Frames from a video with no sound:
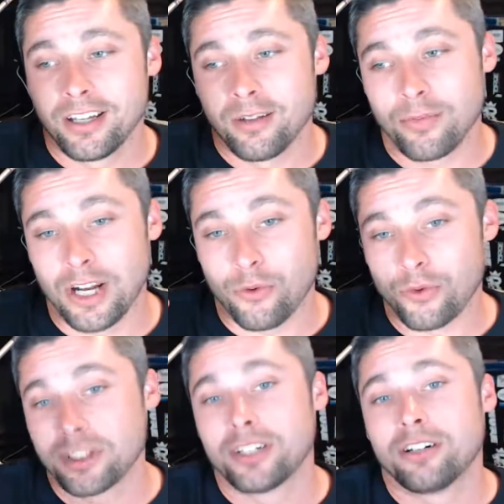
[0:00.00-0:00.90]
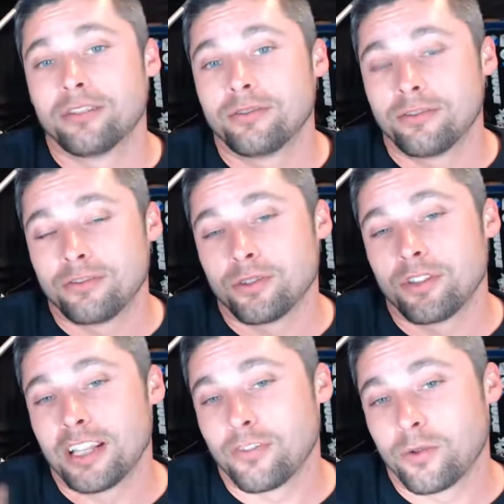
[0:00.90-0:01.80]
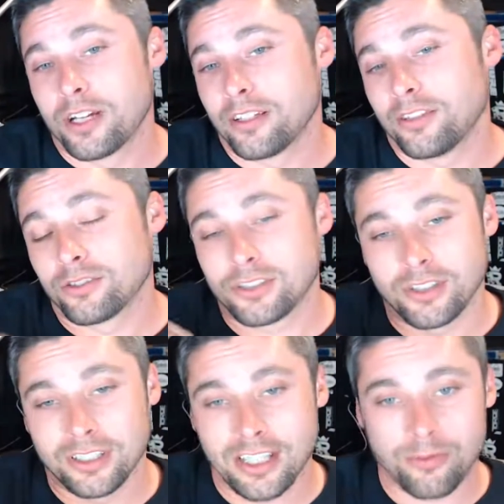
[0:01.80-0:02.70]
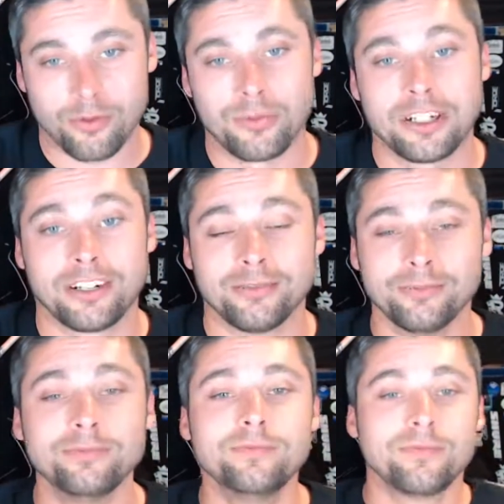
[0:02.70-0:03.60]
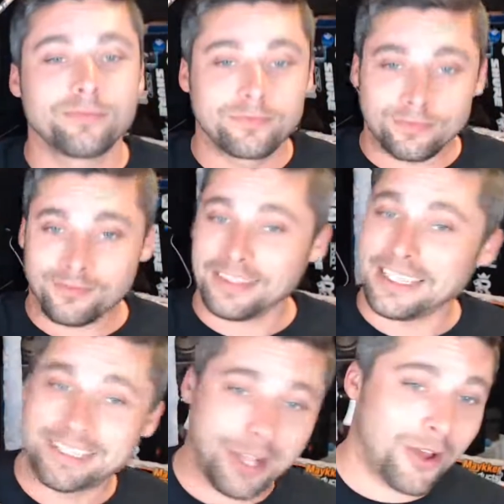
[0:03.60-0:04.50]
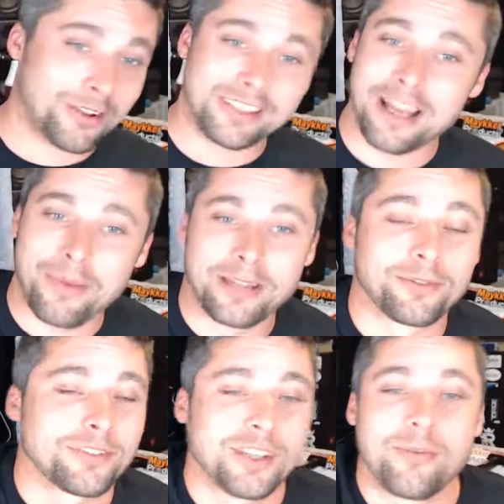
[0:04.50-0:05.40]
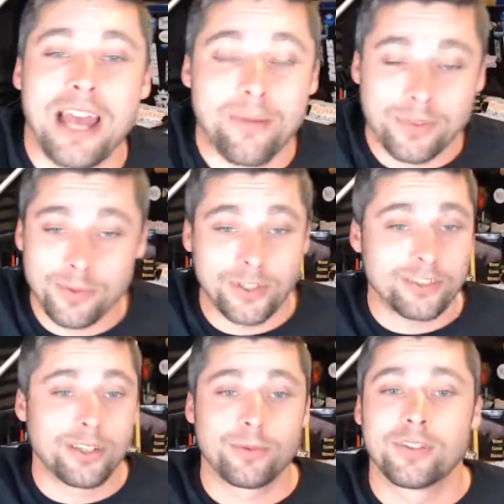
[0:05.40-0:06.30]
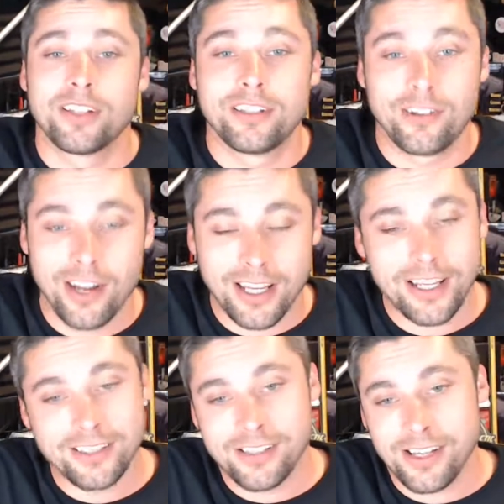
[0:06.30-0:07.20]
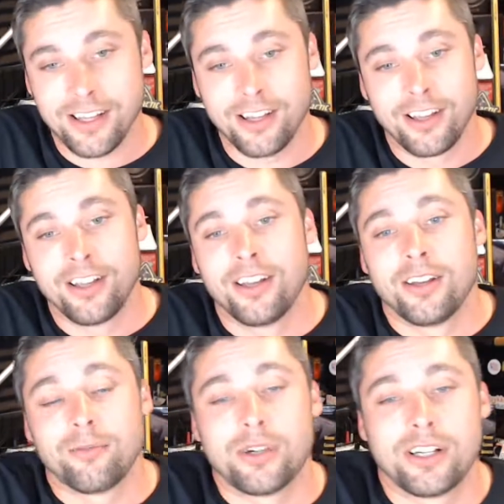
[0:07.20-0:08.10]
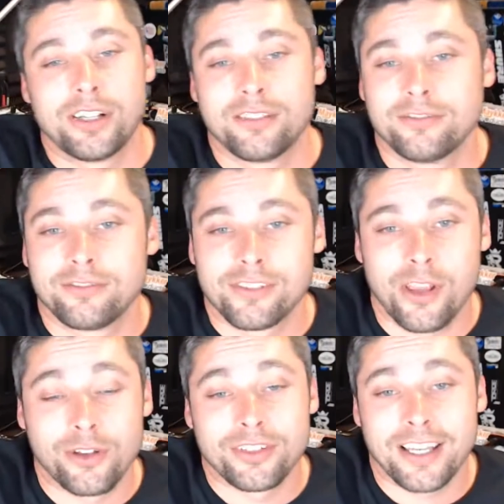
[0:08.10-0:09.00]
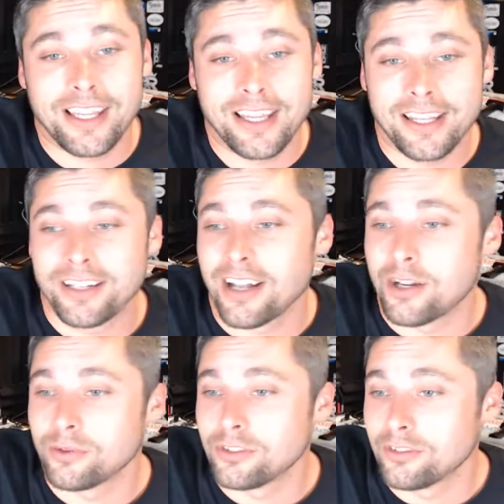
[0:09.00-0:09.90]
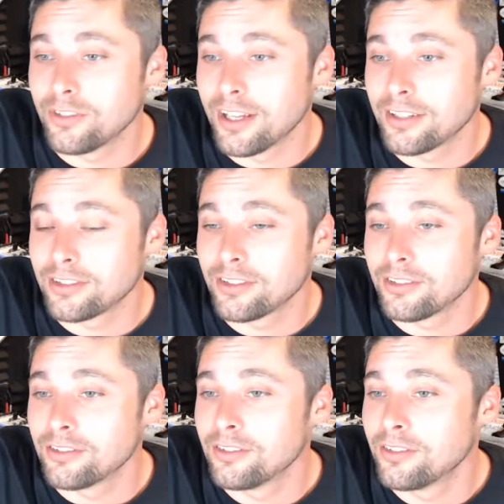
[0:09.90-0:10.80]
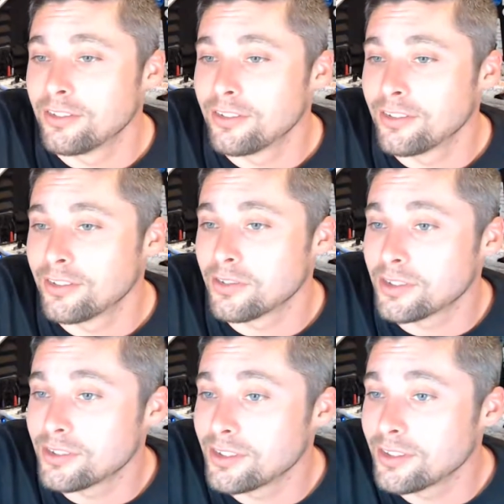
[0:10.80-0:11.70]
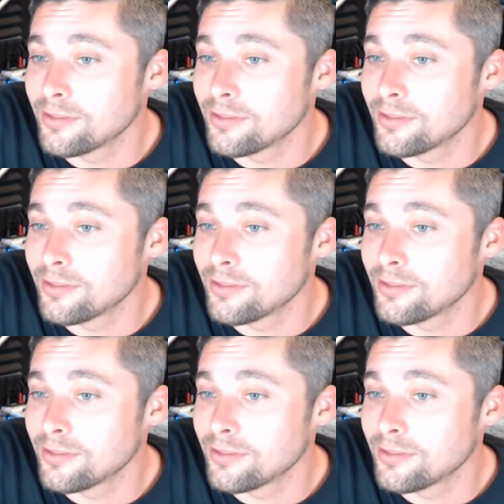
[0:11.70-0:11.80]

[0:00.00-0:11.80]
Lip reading: but I will do the giveaway. You'll still get that premiere. As long as I'm able. If something happens to me or something, then, you know, I can't say. But as long as I can, I will do that. So let's see.